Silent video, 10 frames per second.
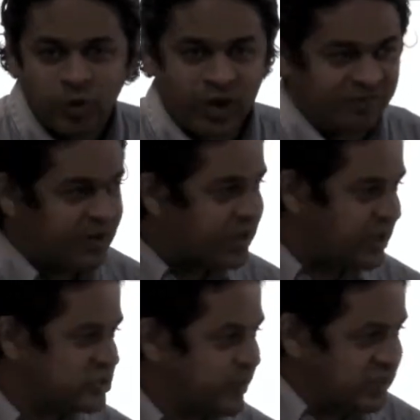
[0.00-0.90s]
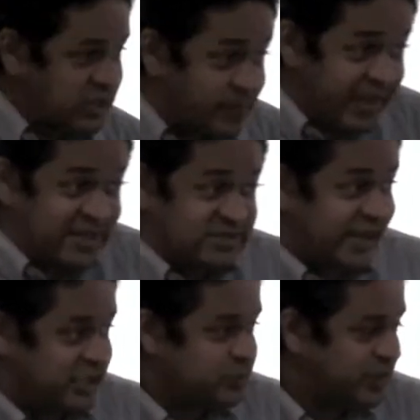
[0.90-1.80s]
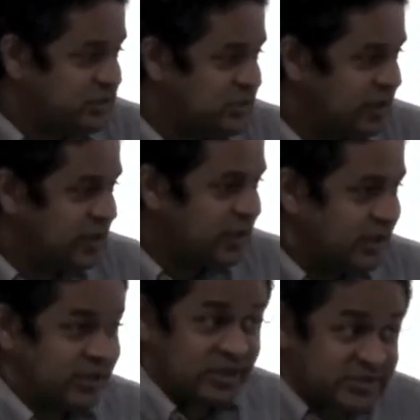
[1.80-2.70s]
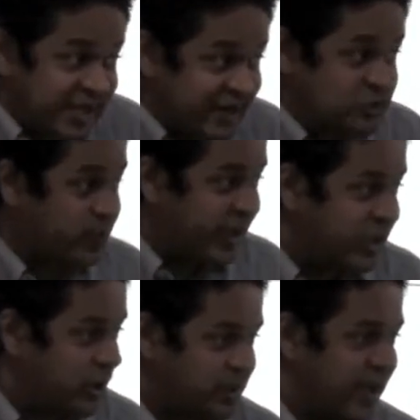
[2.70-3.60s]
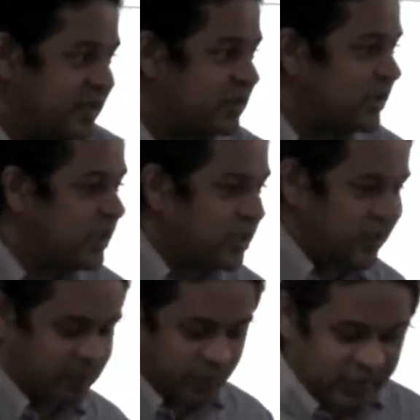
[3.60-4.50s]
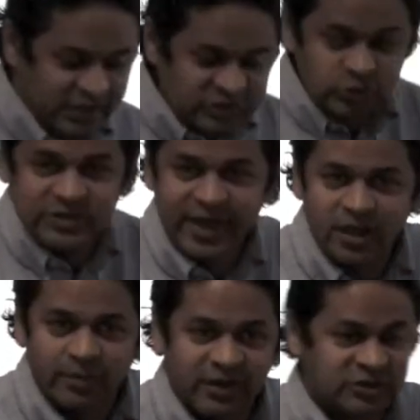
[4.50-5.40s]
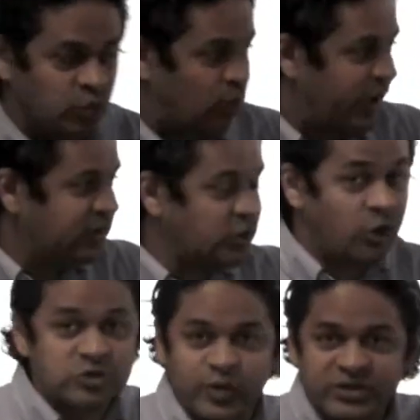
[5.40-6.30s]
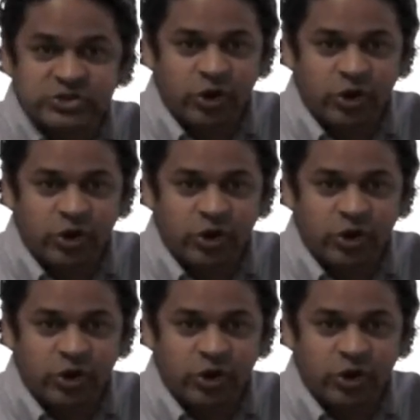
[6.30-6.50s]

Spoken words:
Whenever the customer is up against an expert, he doesn't get his way automatically. You have to bring these two together because one knows what he's